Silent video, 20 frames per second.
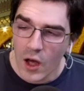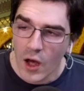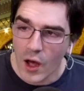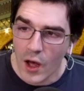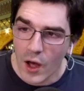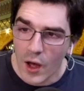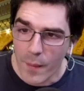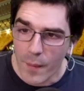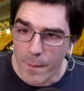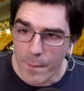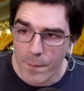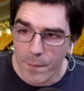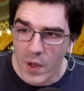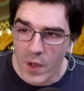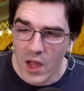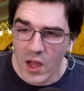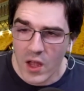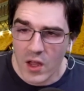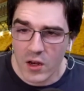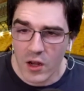Um,
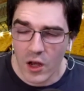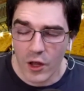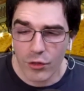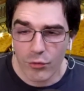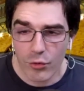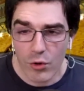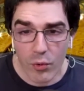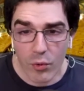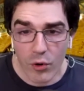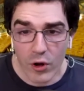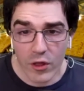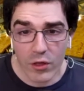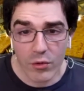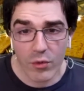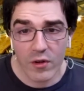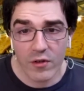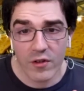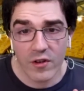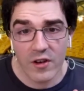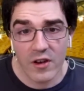and a 3.3
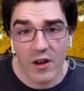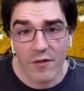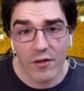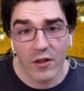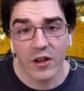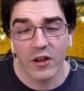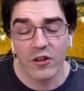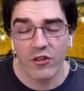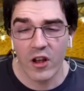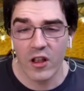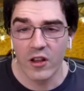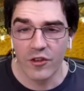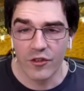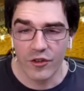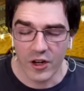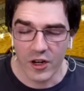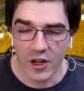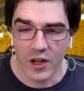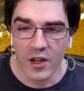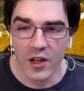is definitely
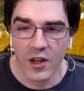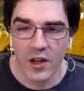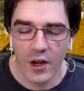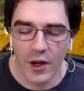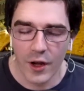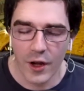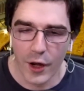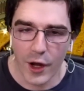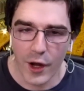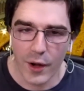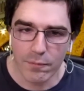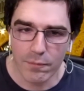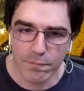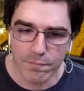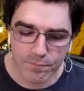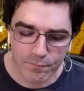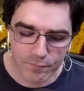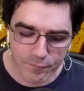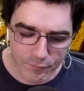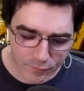challenging. Um,
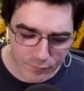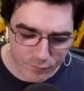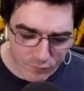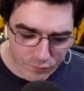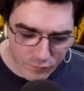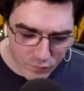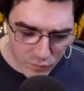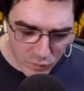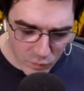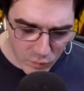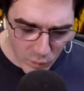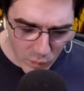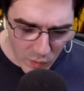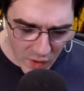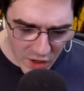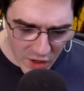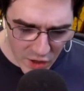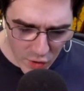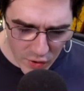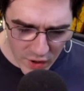
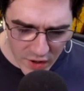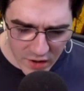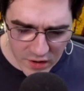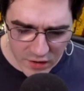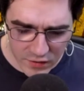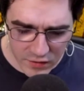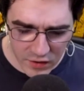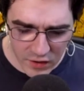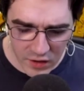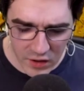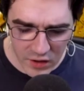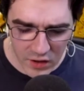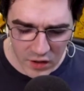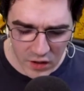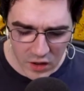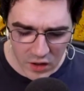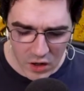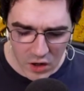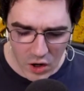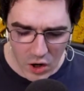you know, it is
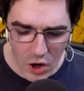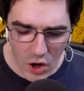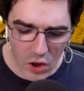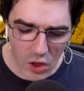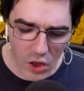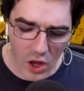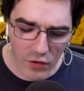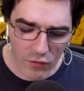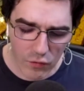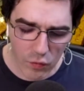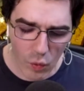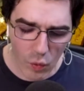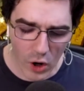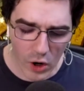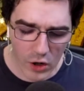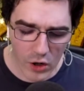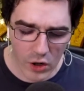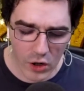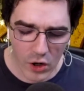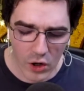a lot of
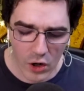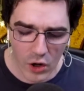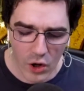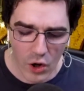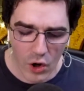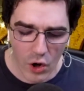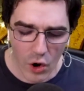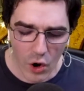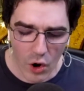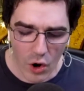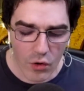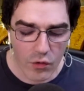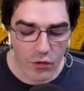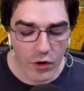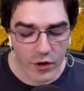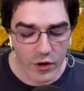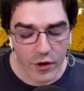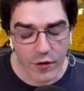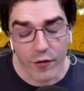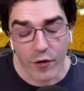work
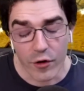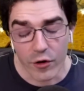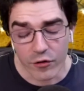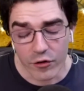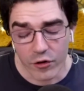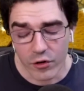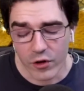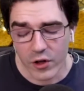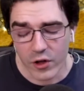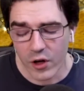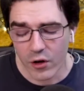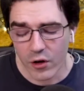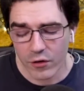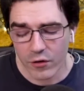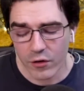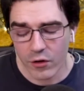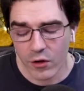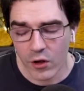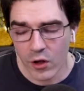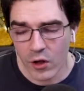over your first two
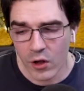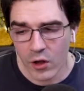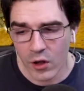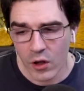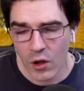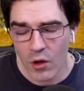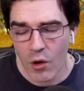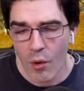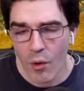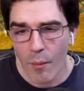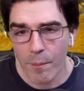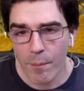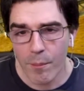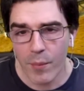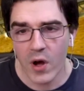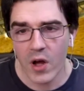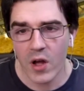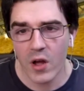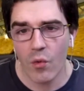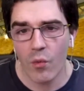years.
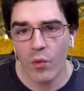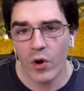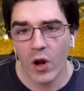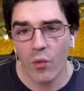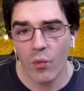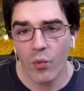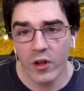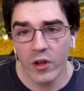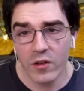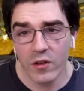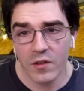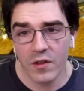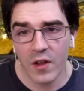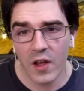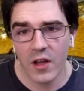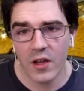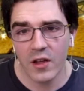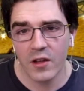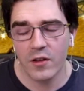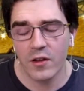But what I would
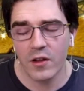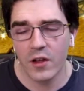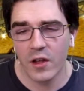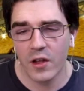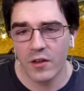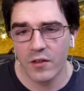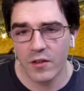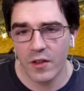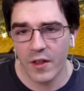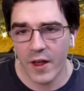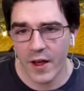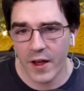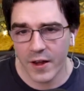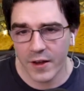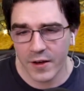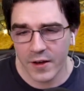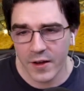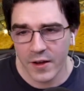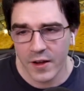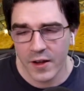say is, is
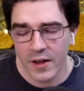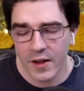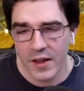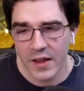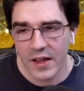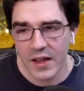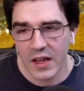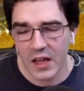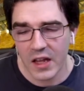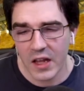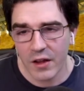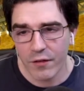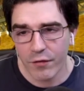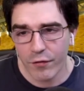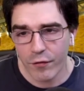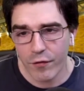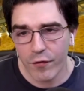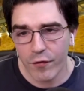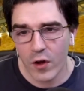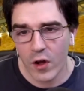that
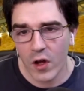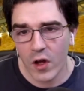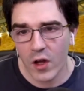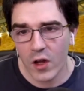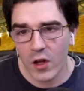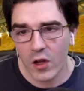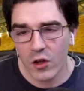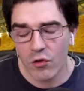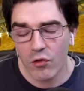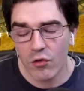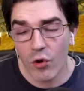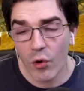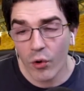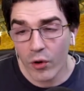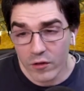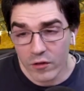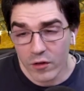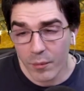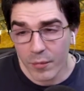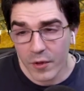if you
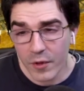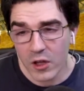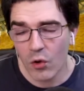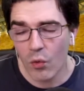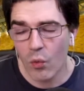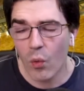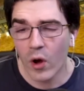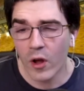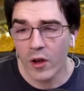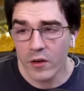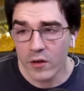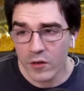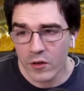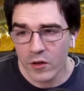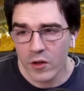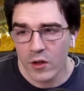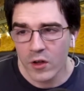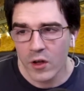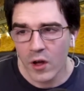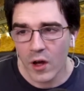know it's something you want,
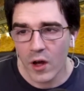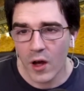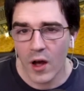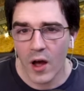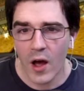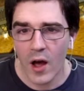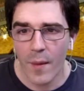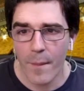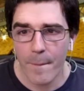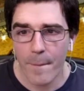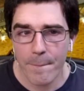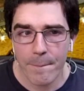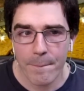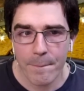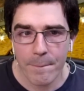um,